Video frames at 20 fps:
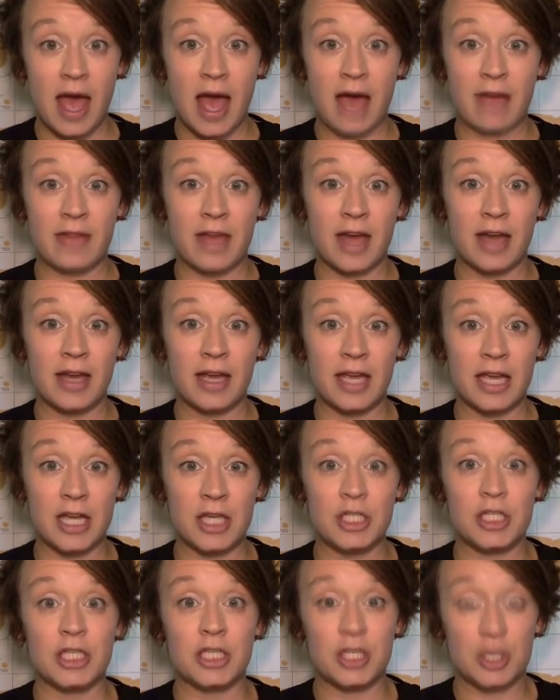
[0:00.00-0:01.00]
And that
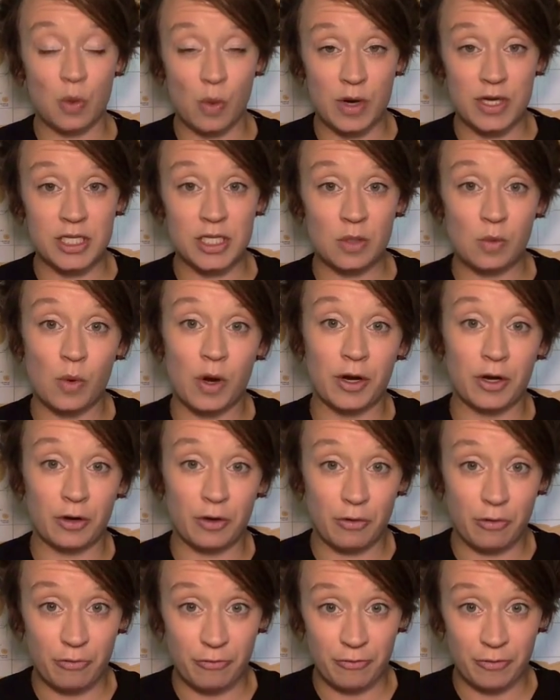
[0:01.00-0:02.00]
age is 21
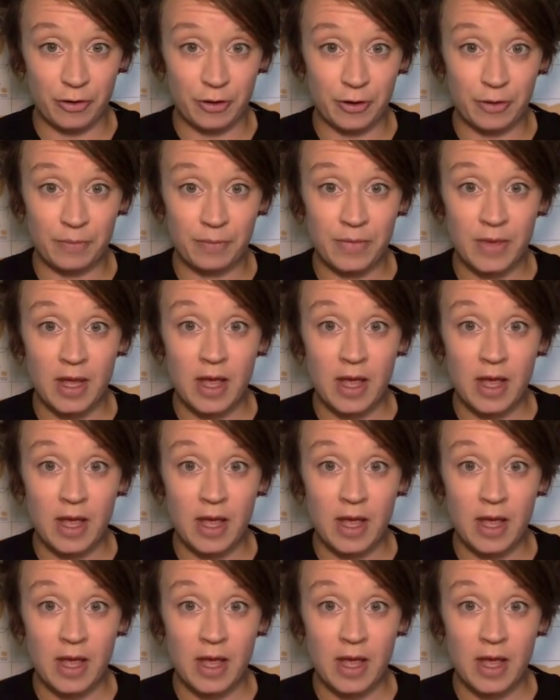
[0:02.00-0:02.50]
or over.